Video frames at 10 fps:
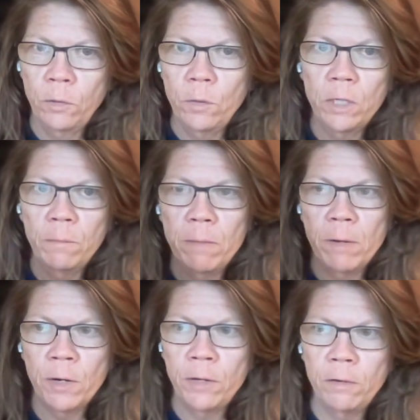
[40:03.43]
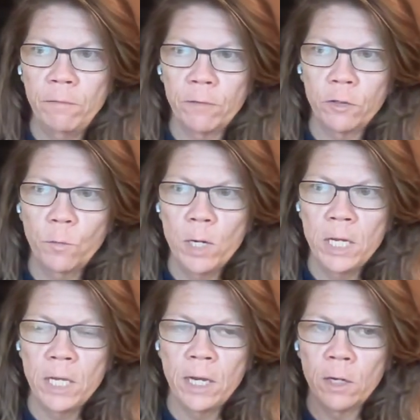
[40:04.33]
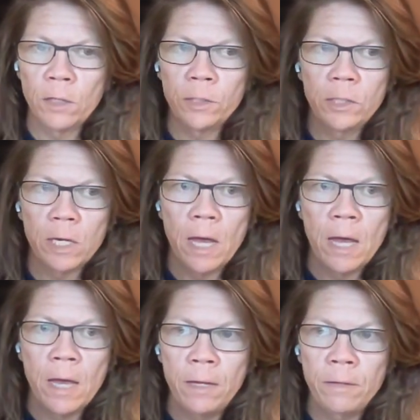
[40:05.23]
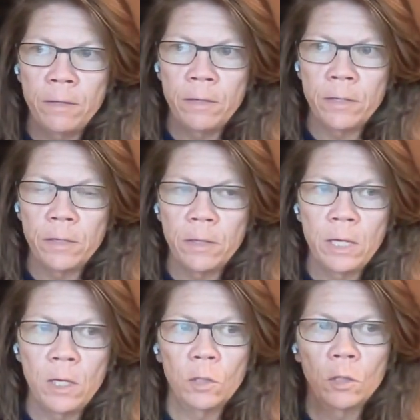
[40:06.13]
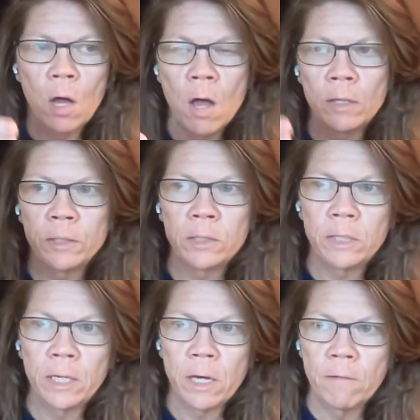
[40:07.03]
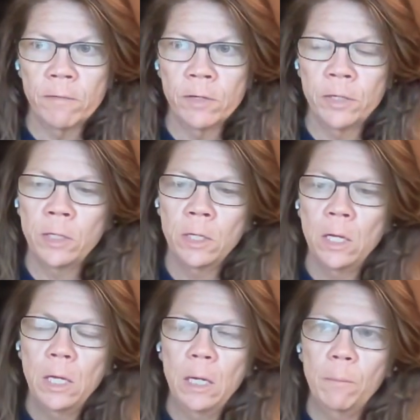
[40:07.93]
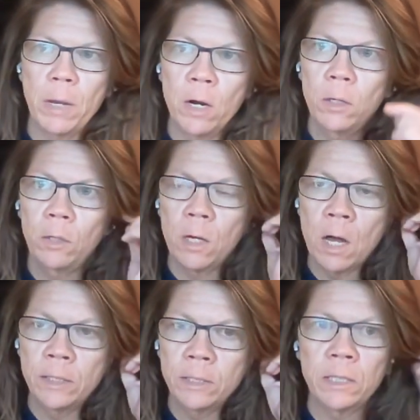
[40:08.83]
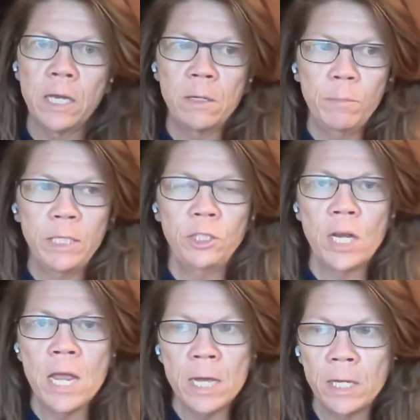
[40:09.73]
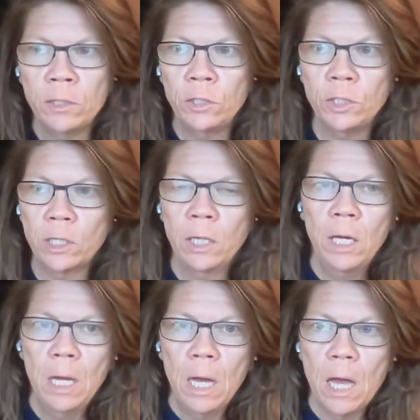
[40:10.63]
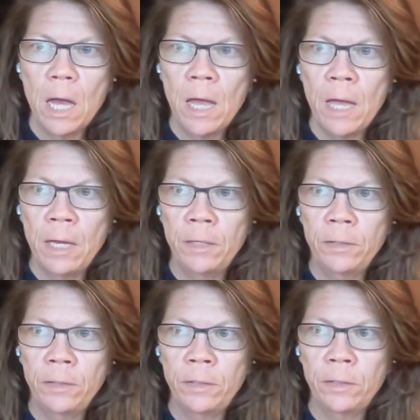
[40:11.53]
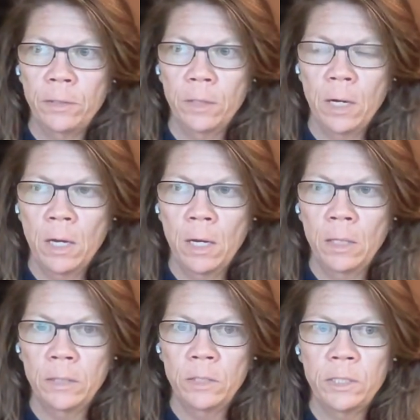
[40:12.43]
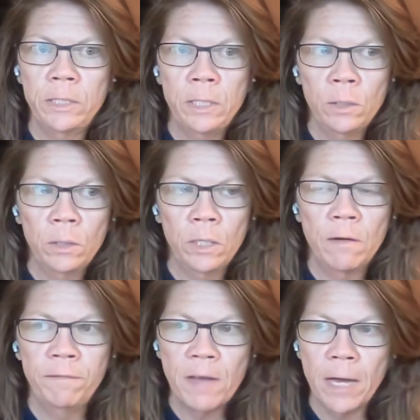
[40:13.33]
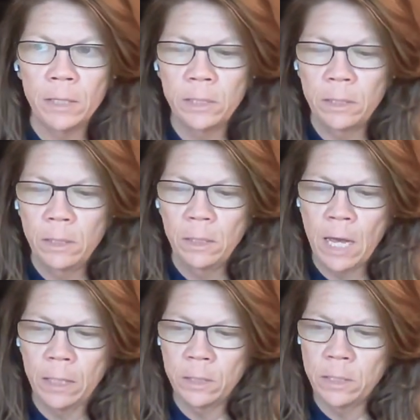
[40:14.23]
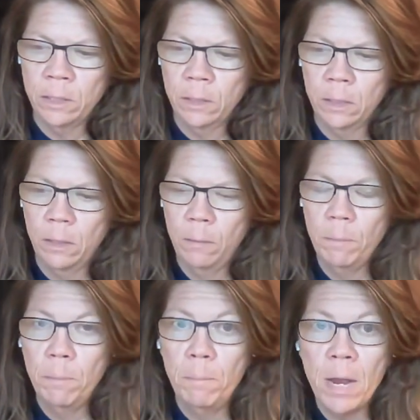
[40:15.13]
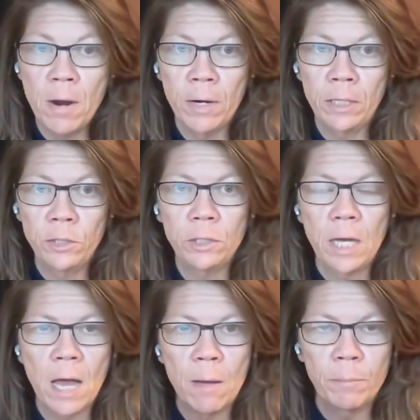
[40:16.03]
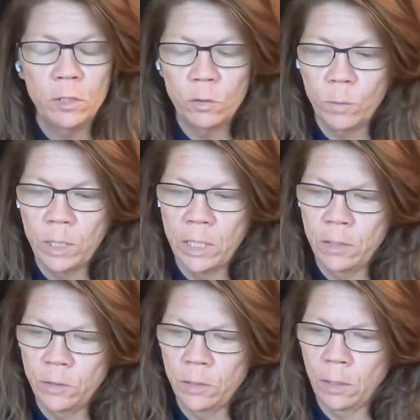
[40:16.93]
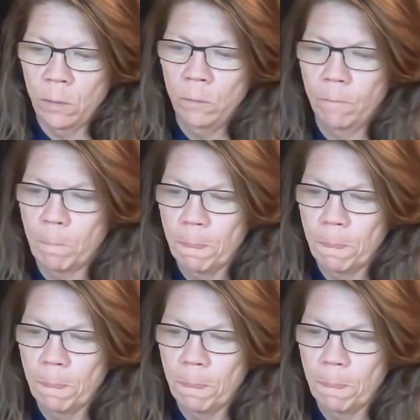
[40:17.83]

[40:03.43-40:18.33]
you can be married for 20 years and the laws that govern marital law could be changed and still affect that marriage that happened 20 years ago.